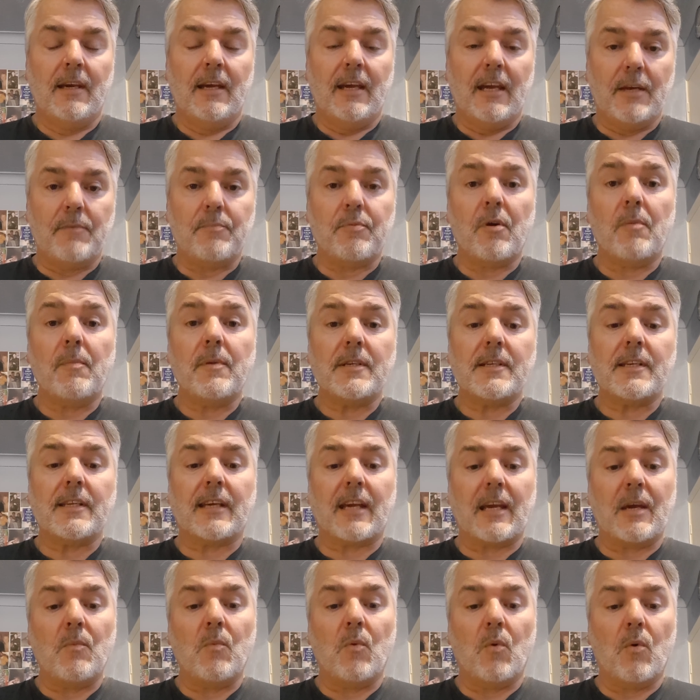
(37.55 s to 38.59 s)
He'd promised to
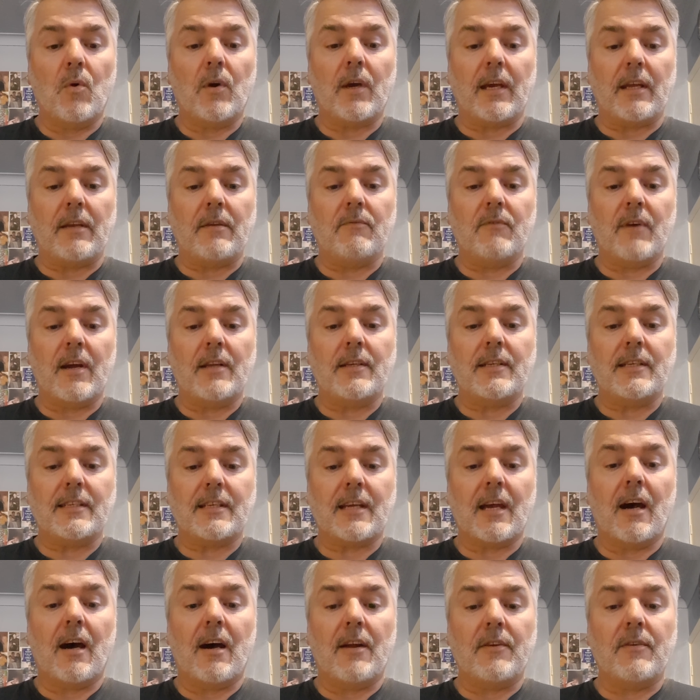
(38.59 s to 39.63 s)
keep walking round his
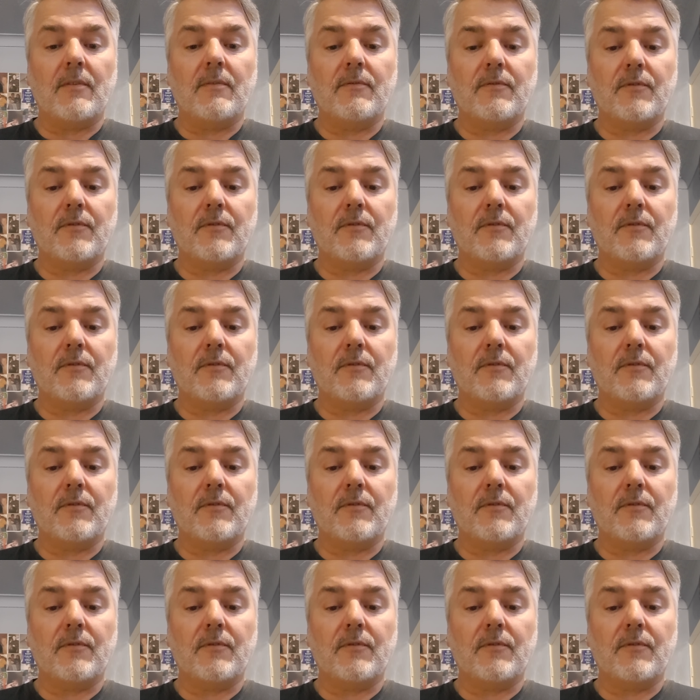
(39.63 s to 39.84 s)
garden